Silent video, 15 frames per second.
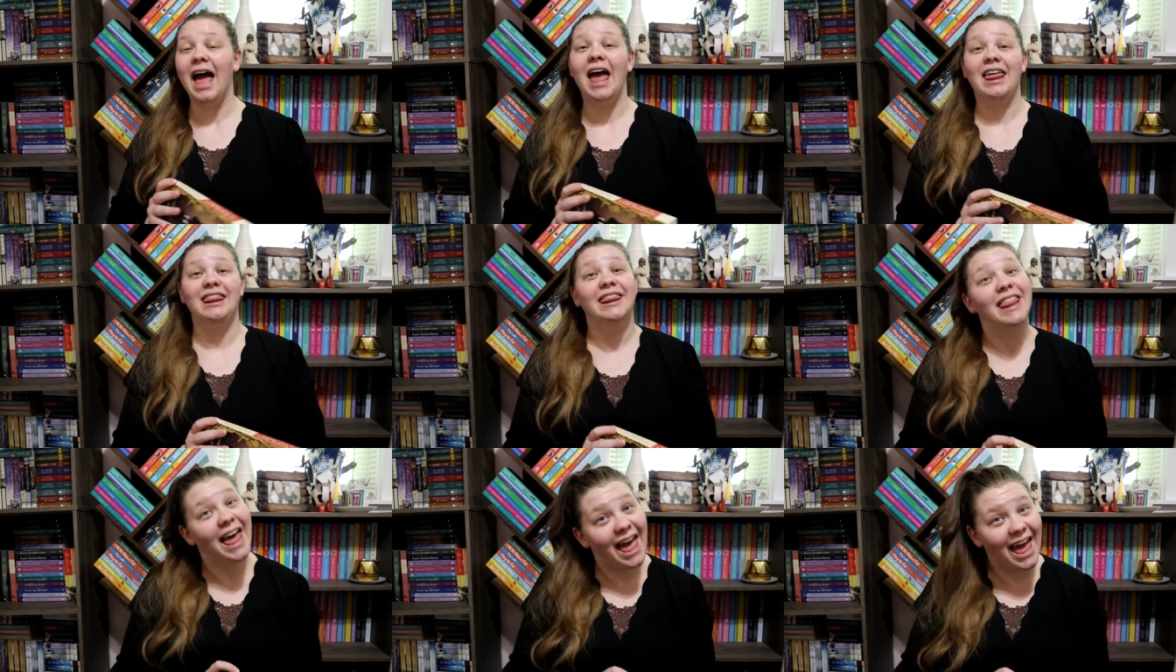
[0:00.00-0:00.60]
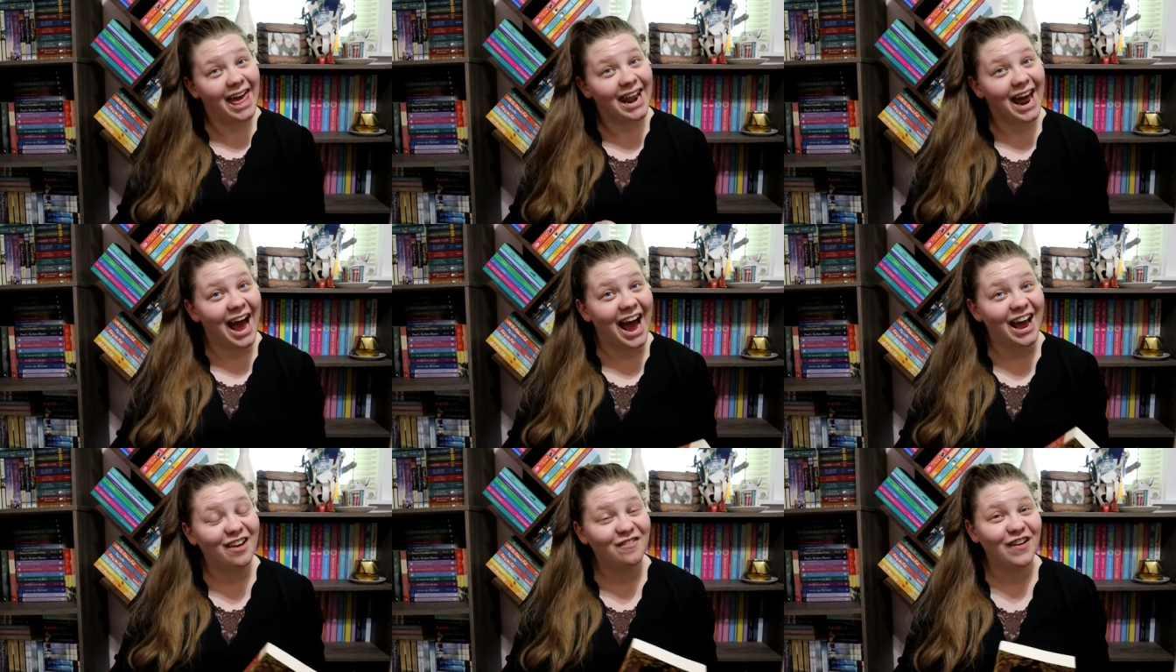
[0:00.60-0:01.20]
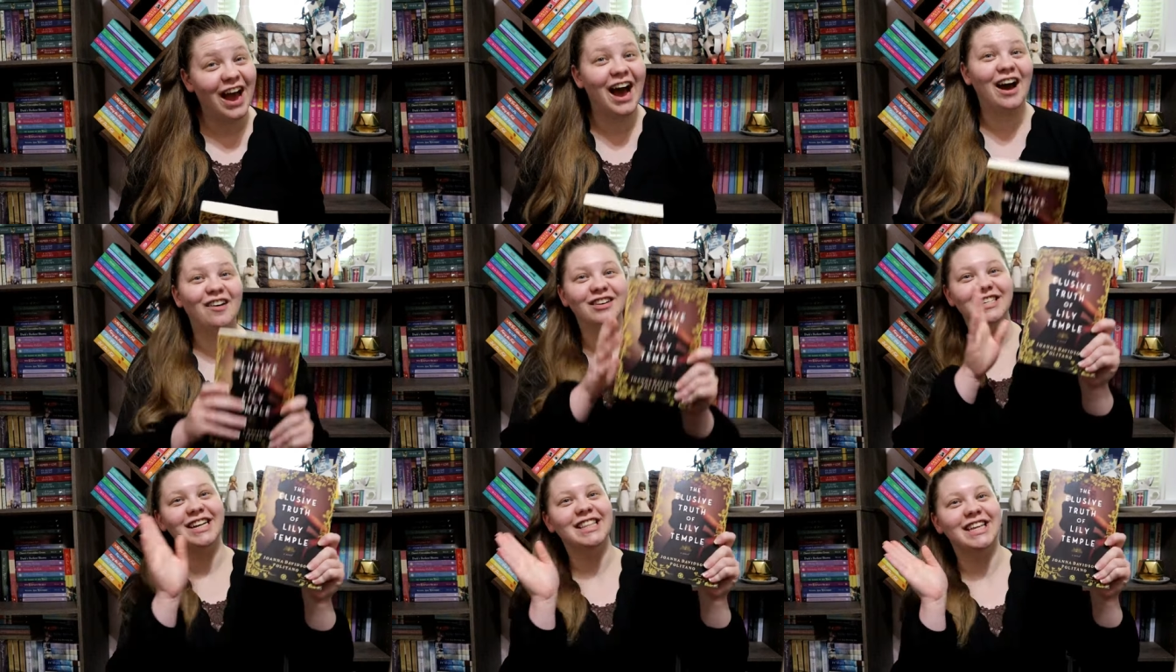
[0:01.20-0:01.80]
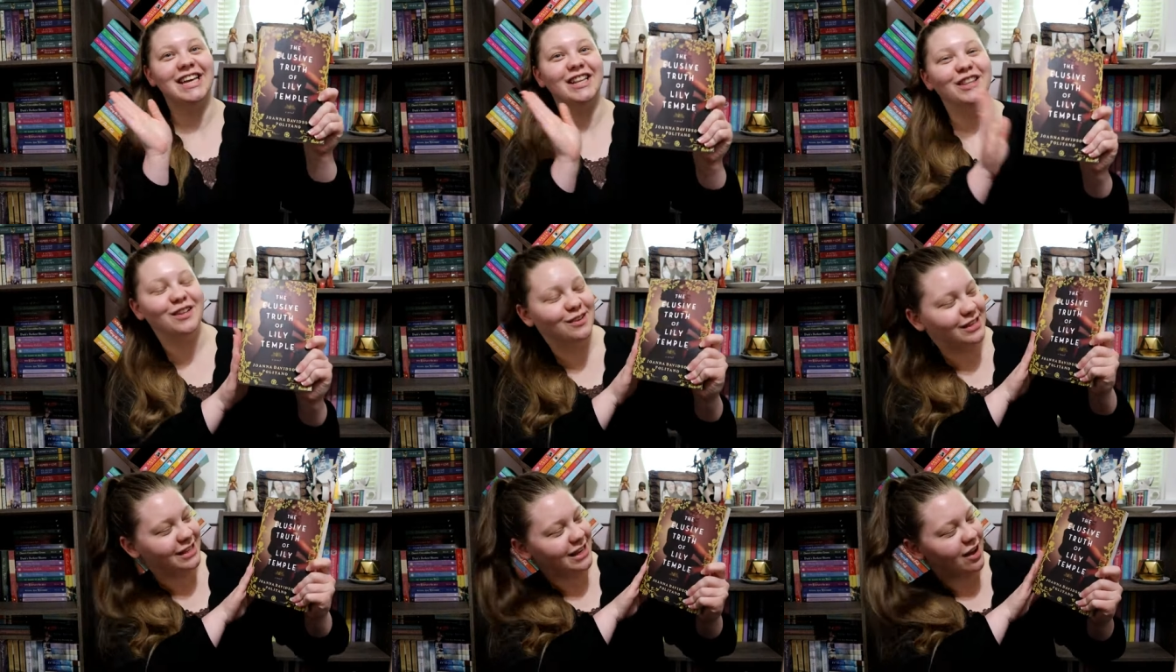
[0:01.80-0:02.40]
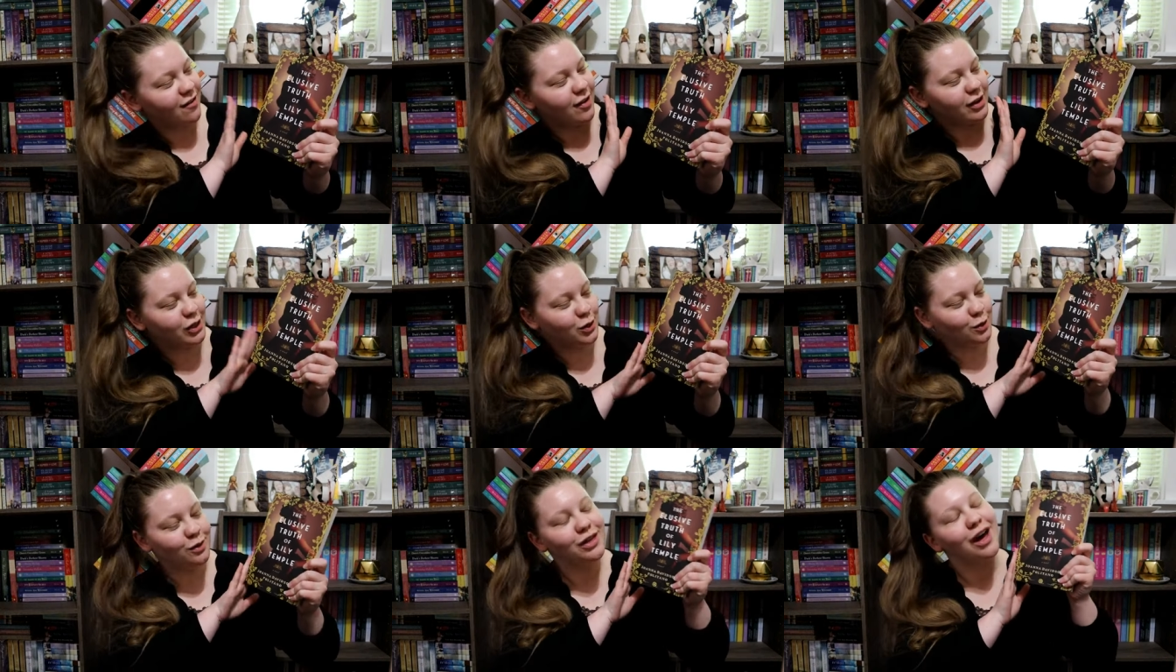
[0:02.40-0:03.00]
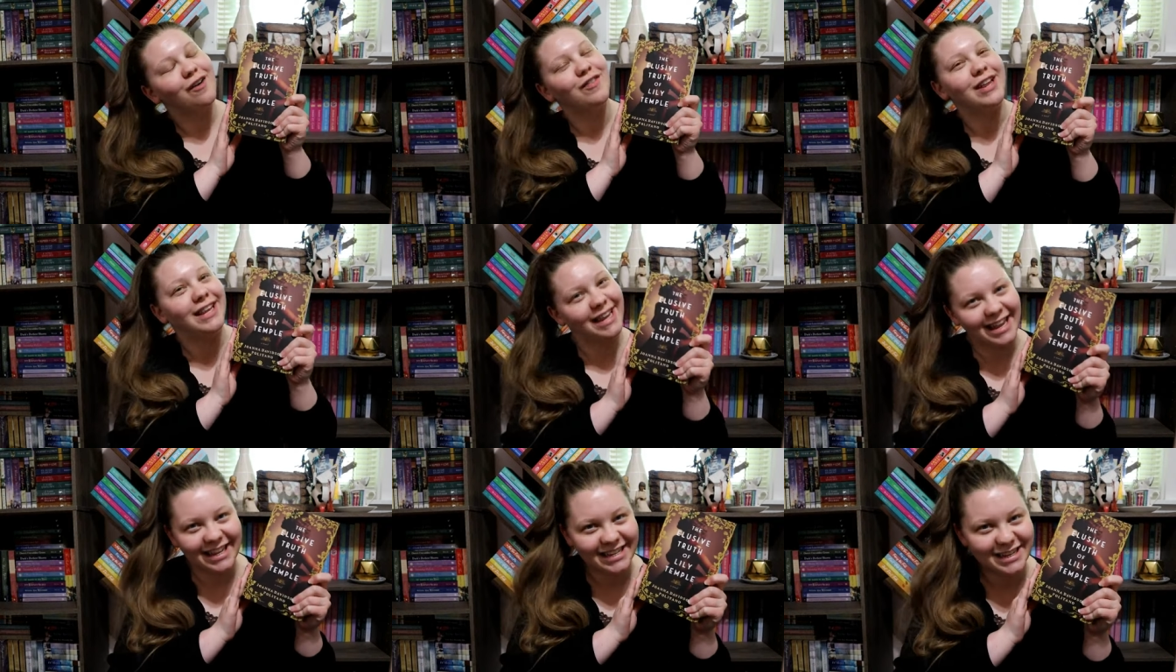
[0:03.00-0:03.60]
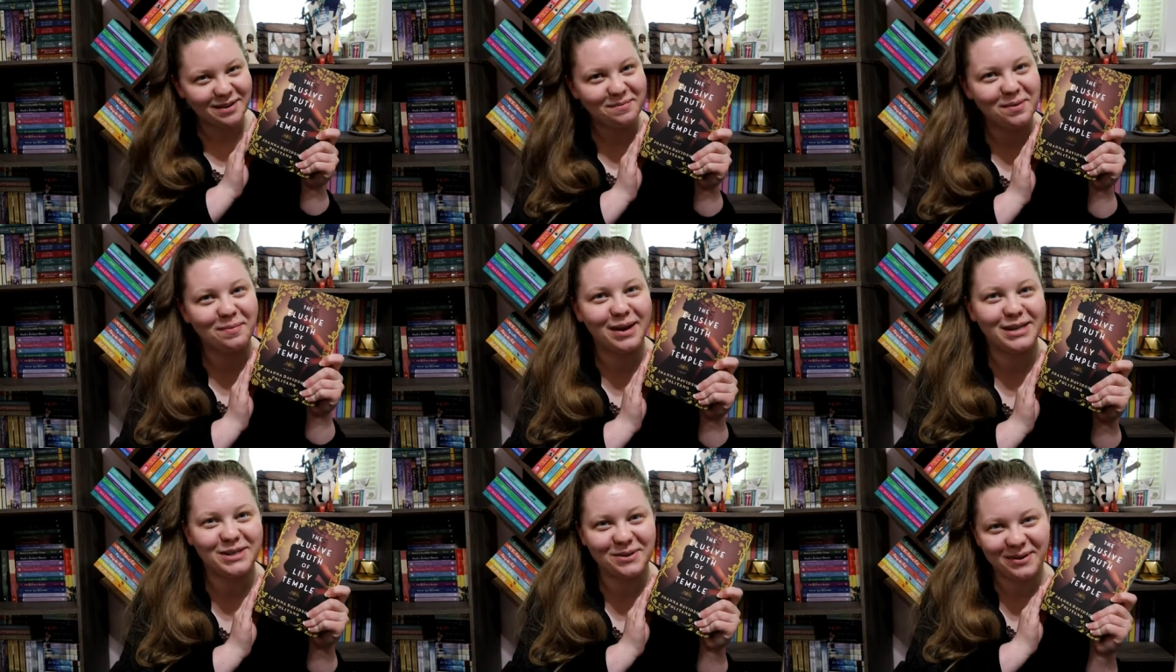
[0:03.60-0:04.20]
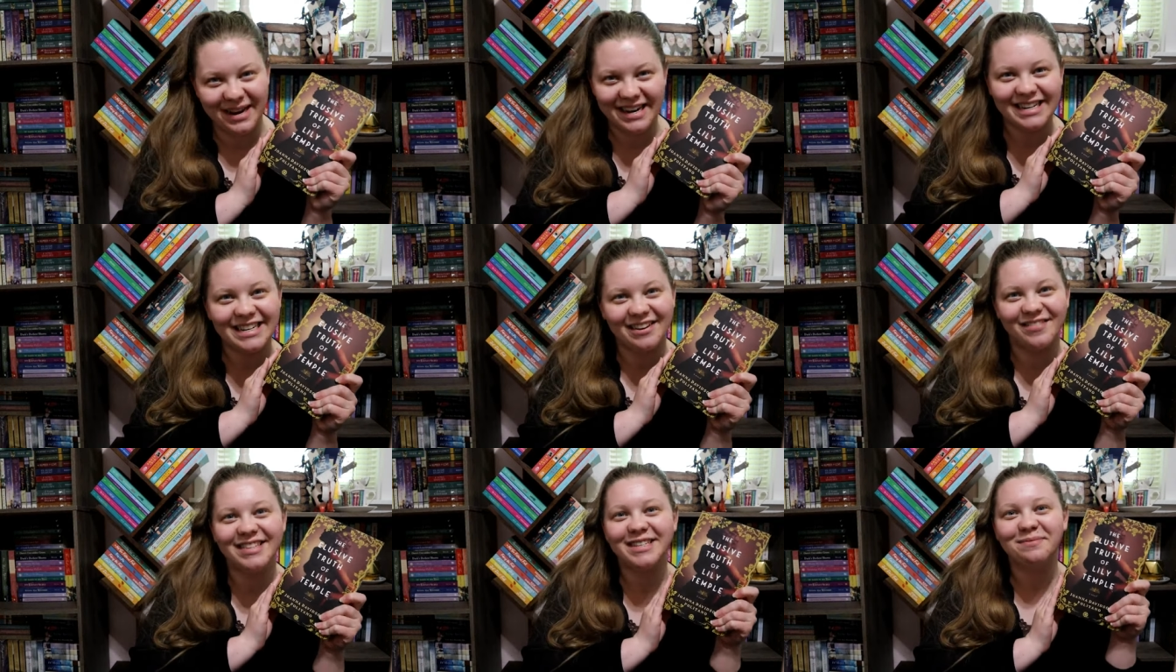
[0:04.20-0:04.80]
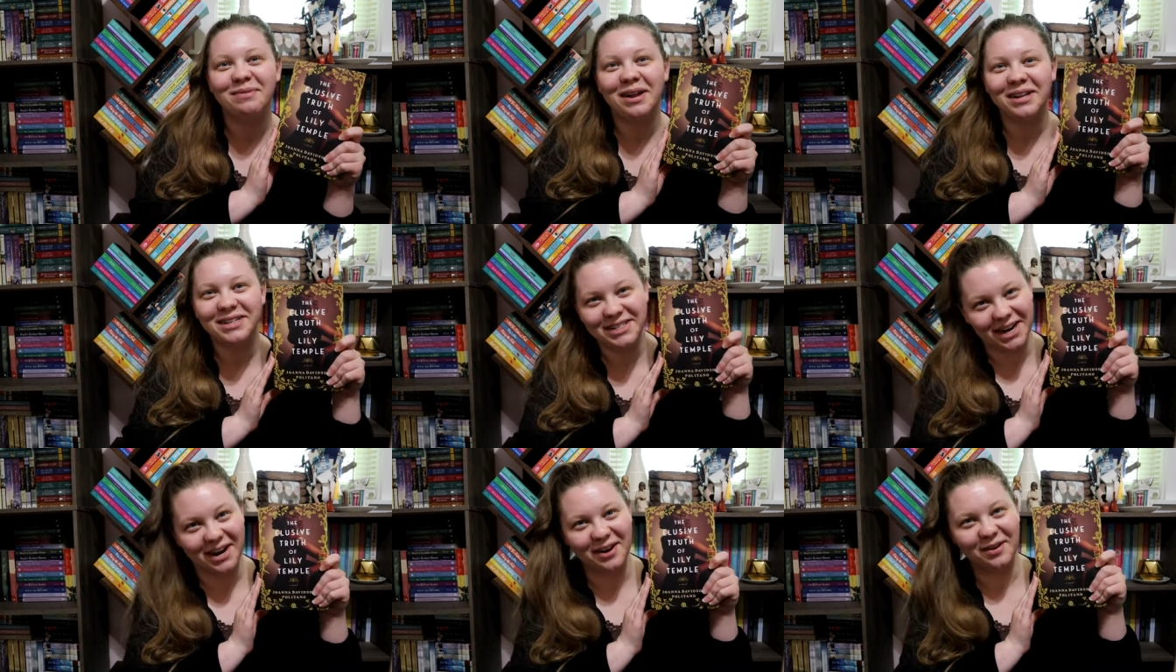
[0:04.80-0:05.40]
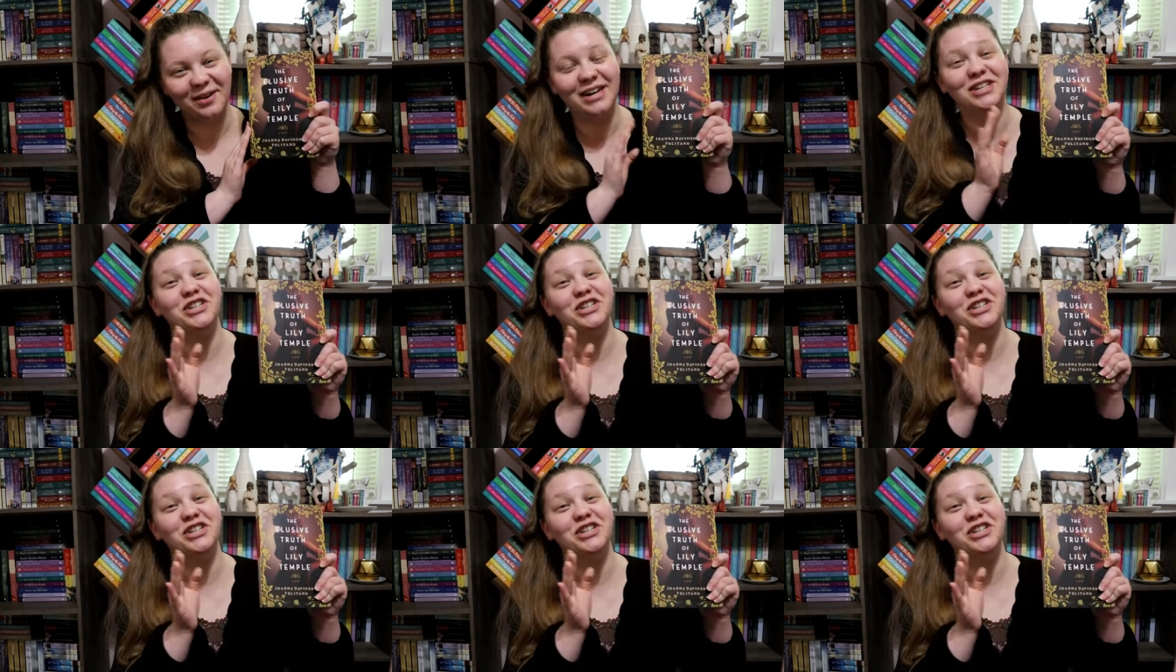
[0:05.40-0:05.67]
And then I found The Elusive Truth of Lily Temple by Joanna Davidson Politano.